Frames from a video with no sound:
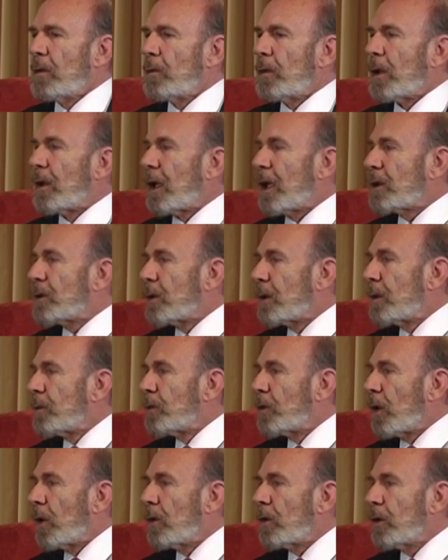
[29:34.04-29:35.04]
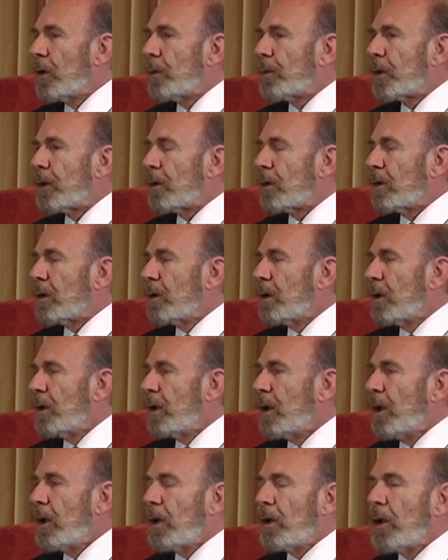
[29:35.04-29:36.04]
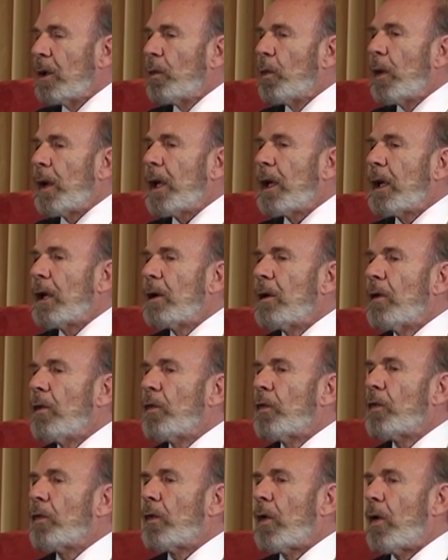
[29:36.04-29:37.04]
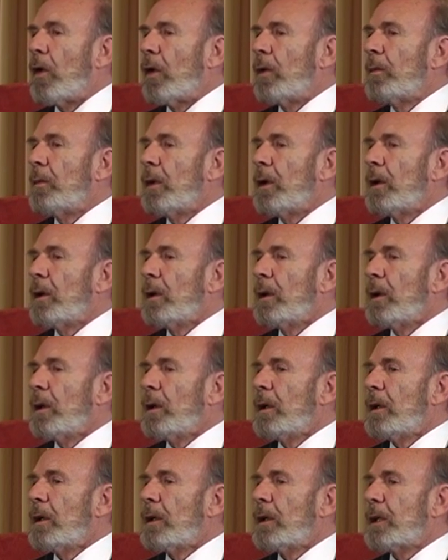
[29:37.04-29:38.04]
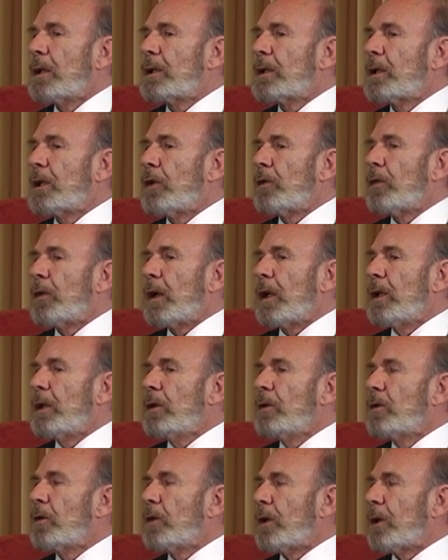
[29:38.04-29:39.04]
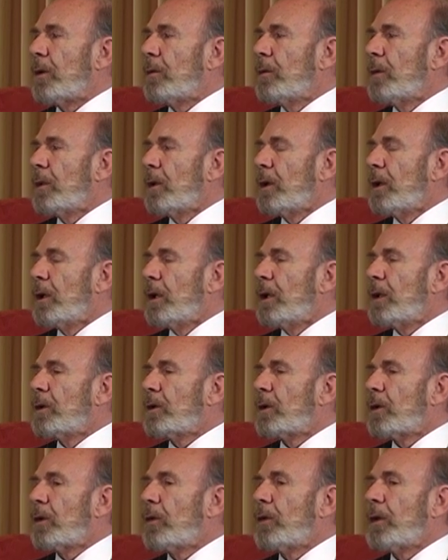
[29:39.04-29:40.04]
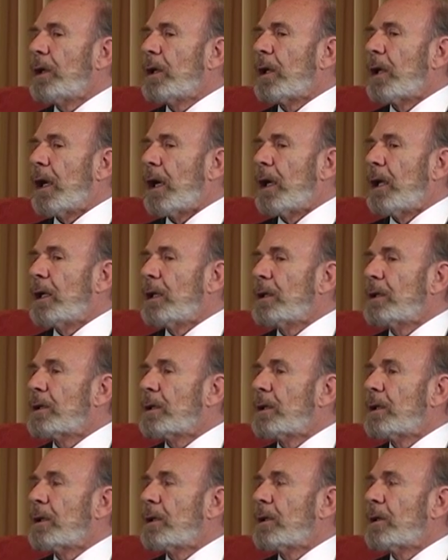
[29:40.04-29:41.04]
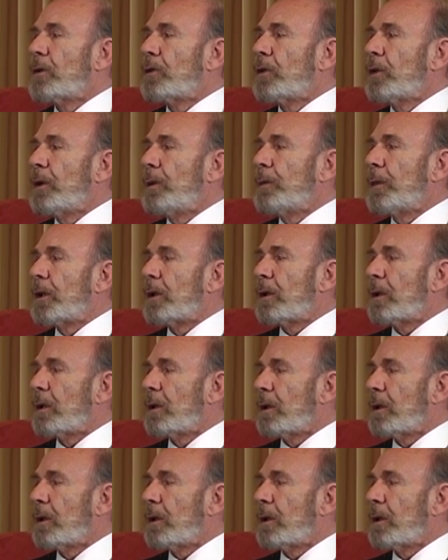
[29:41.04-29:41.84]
well, that's what I'm talking about. They waken from this divine dream to realize that the dreamer.